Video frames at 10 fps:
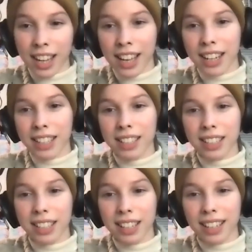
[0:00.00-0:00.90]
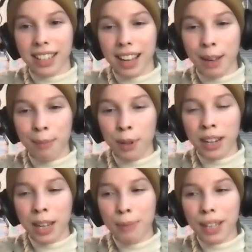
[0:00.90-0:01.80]
And it's just like, I'm learning
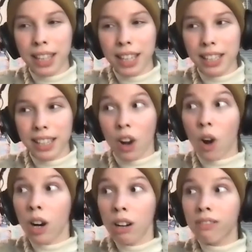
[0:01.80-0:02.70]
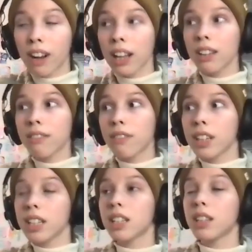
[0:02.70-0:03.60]
about things that are
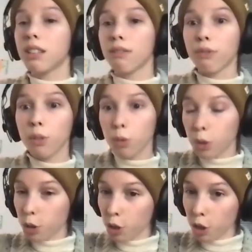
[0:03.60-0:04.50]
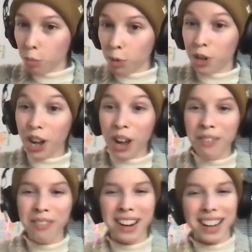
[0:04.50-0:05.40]
relevant in the future, but not
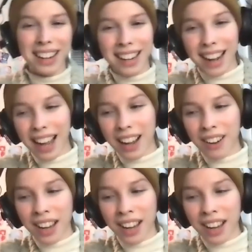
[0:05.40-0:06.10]
right now.